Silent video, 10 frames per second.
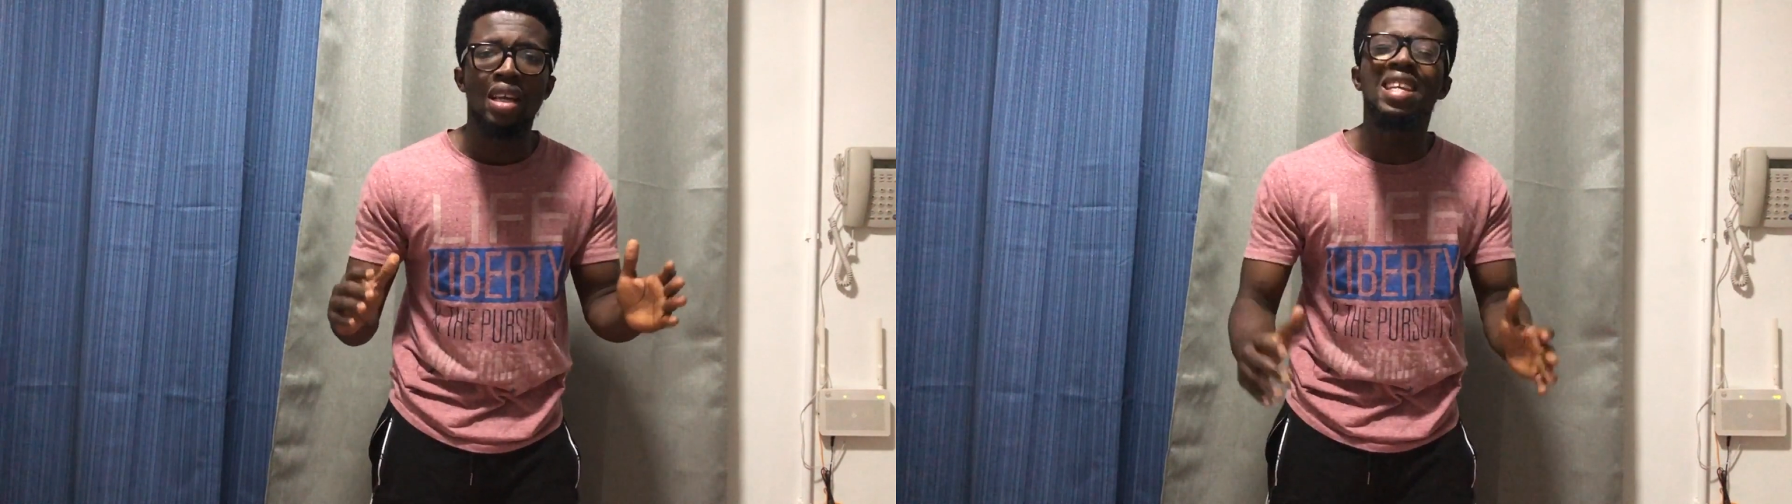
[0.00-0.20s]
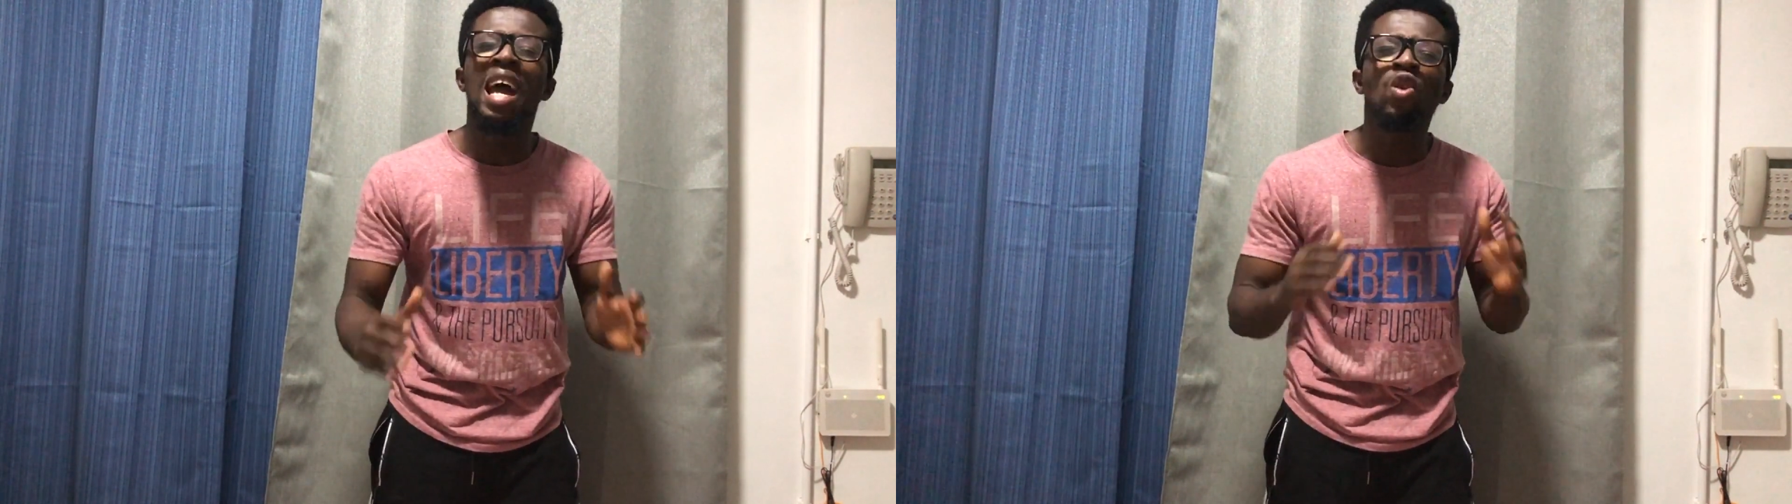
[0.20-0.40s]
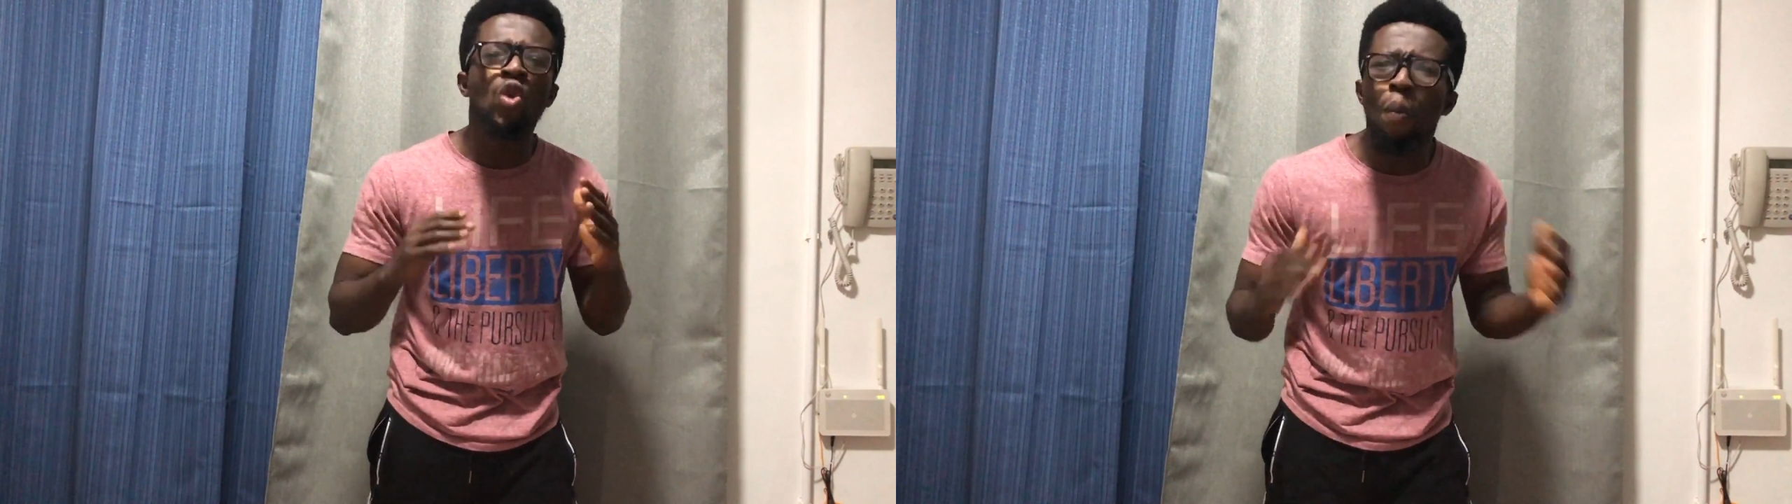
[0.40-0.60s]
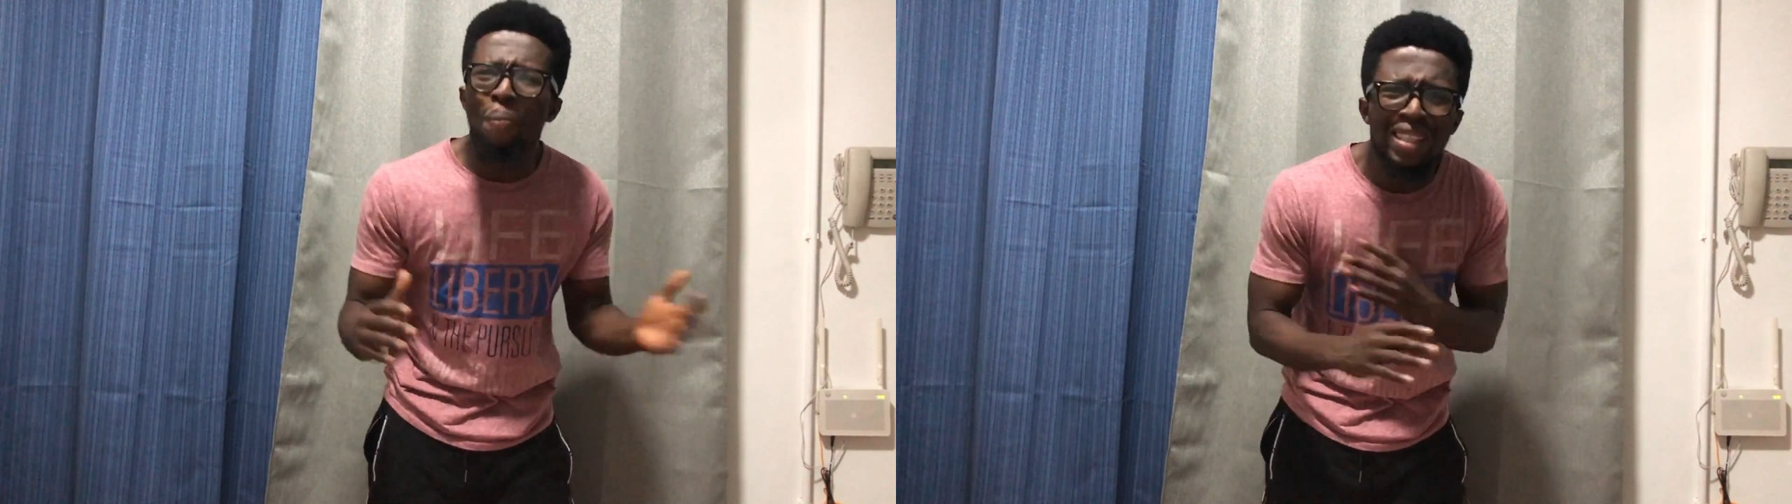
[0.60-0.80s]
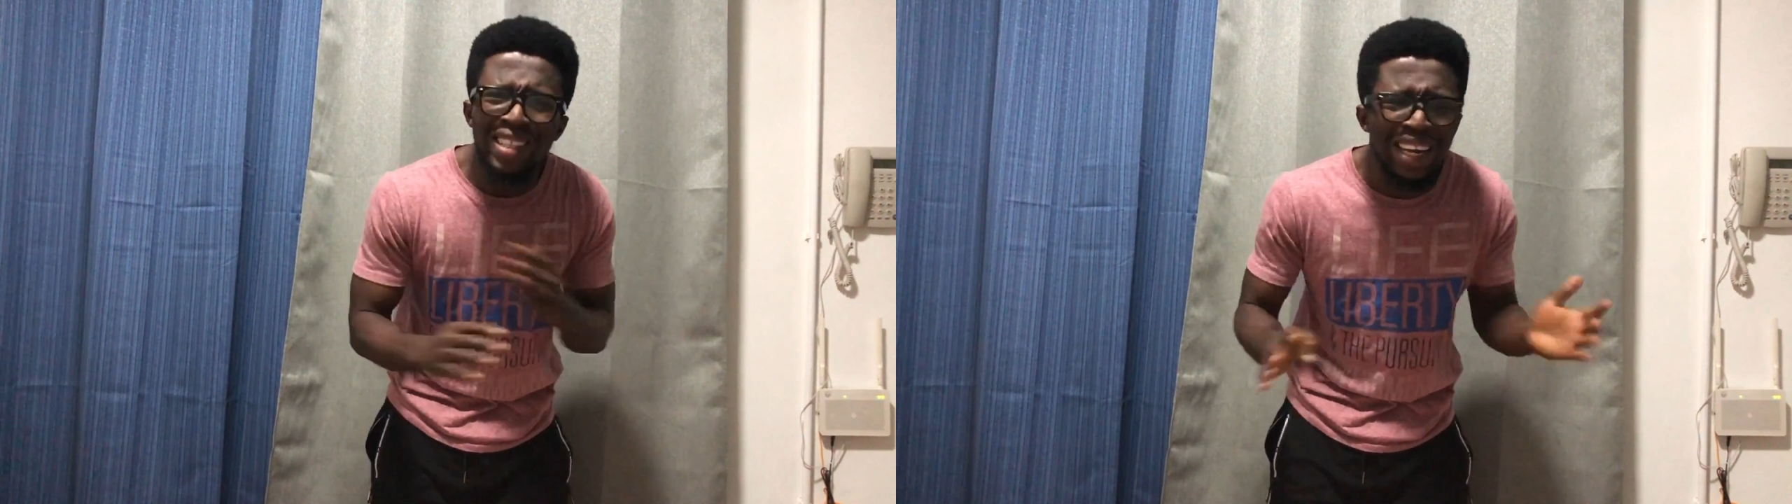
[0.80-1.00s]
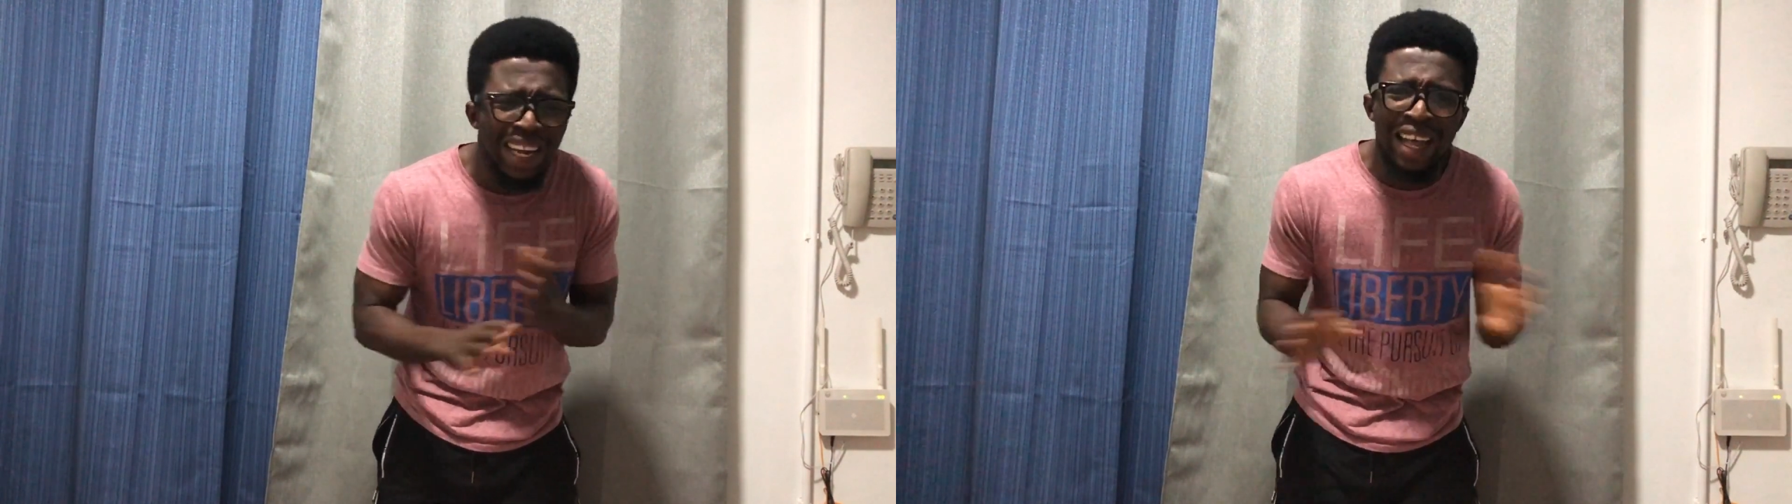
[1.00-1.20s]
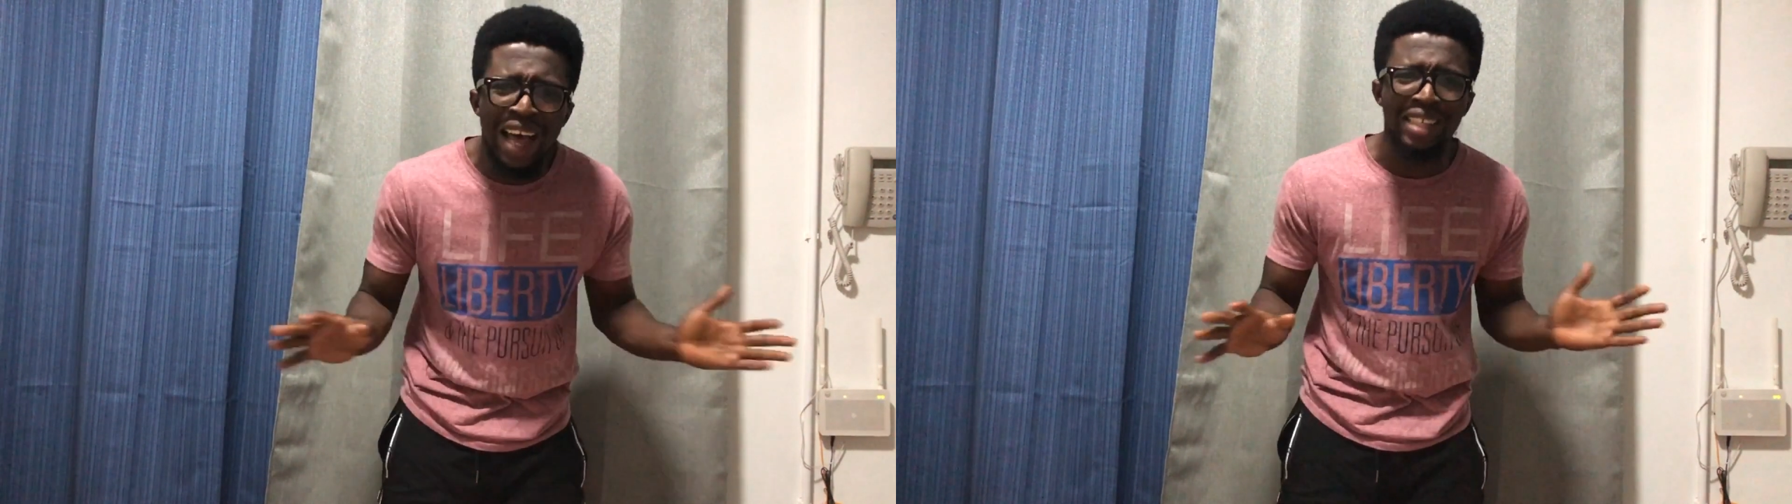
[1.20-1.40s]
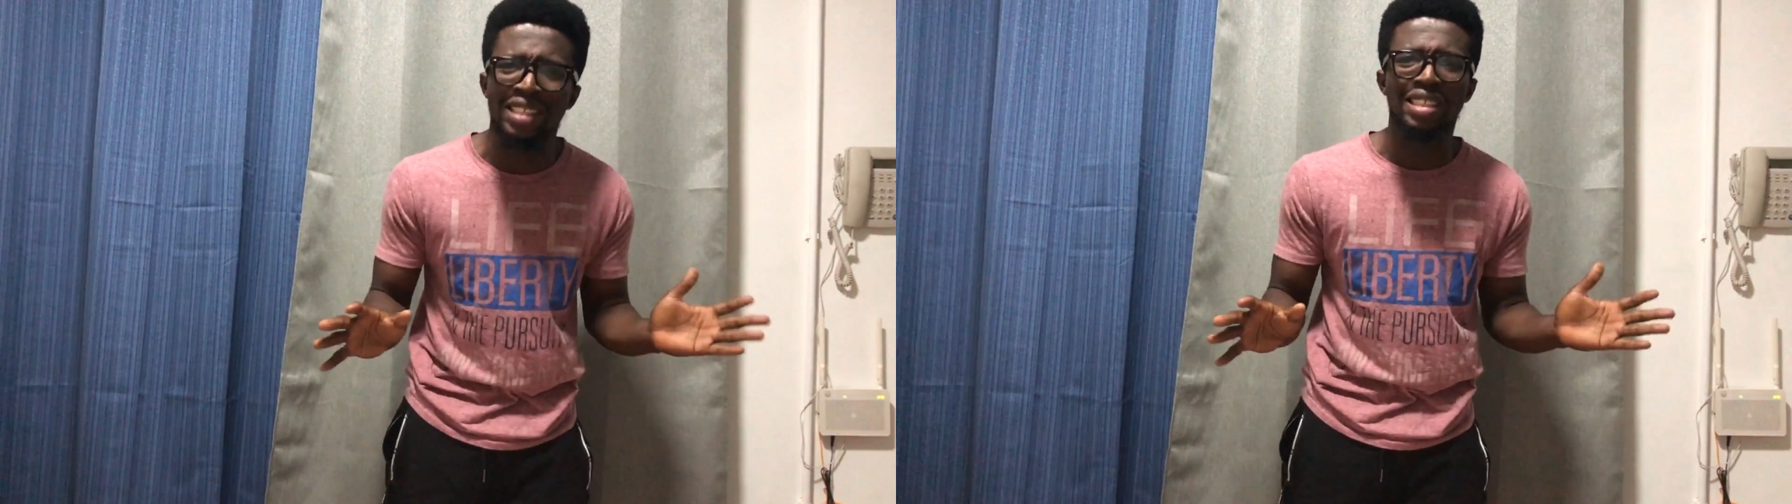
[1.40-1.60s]
They are not better than
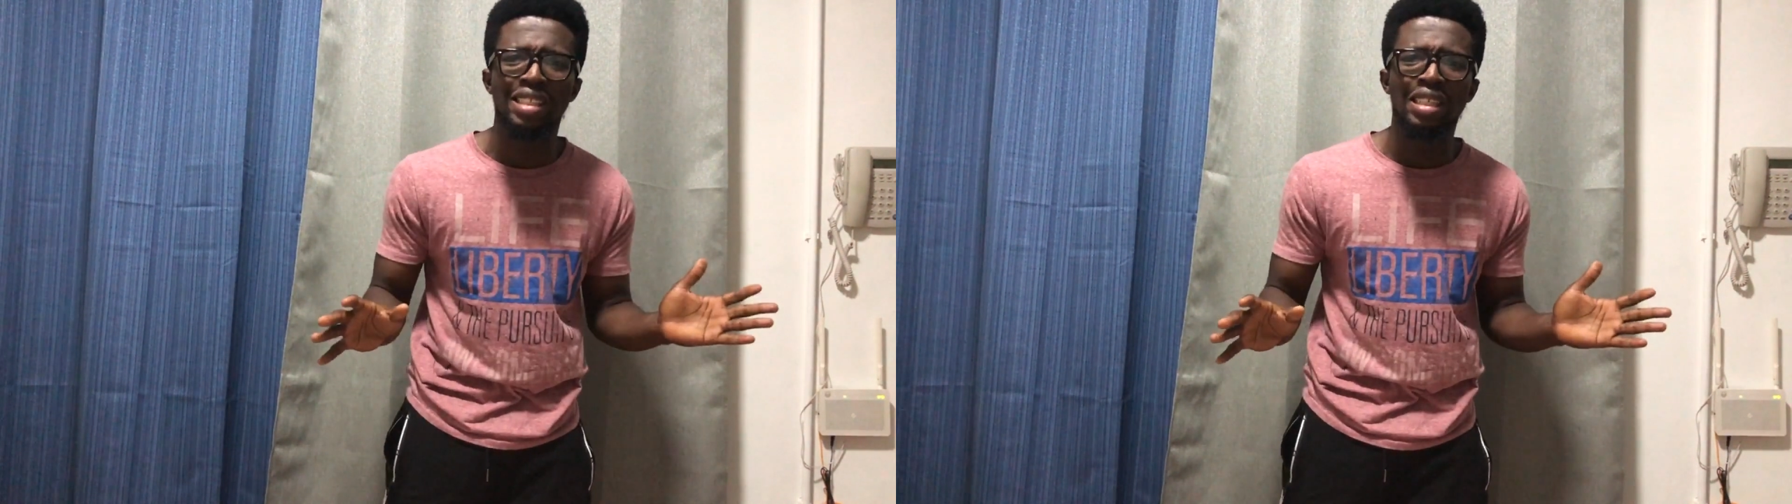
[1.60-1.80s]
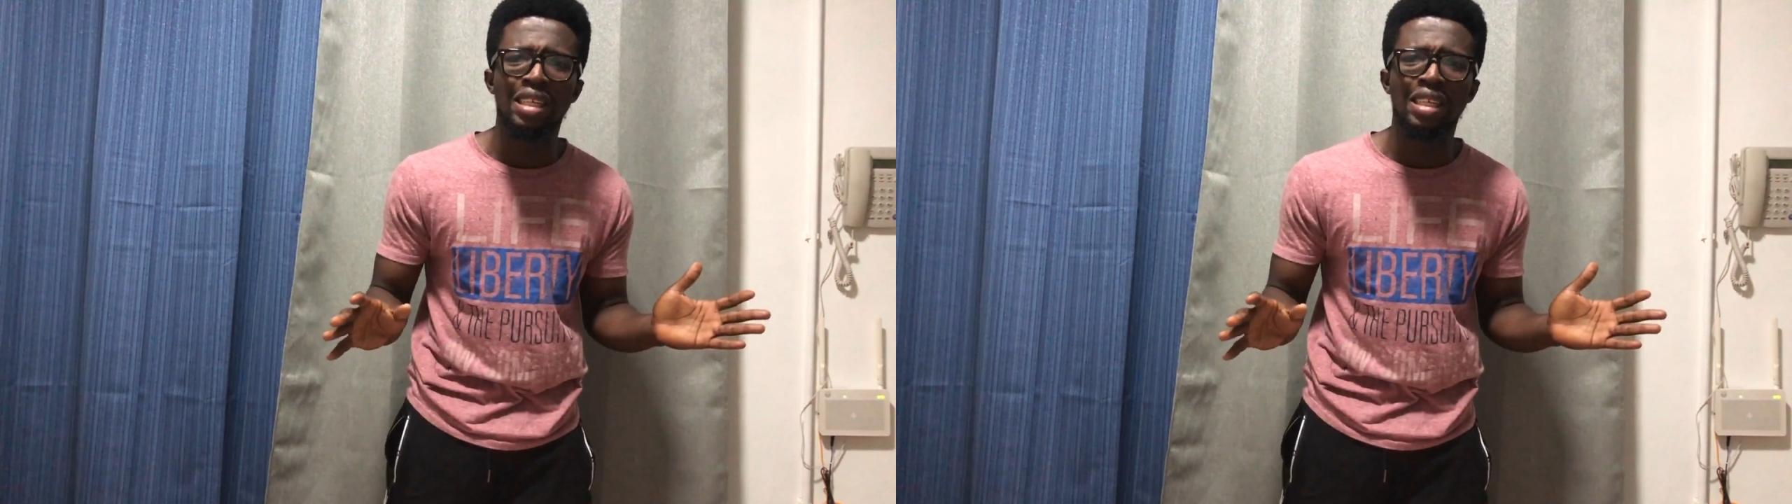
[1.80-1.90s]
us.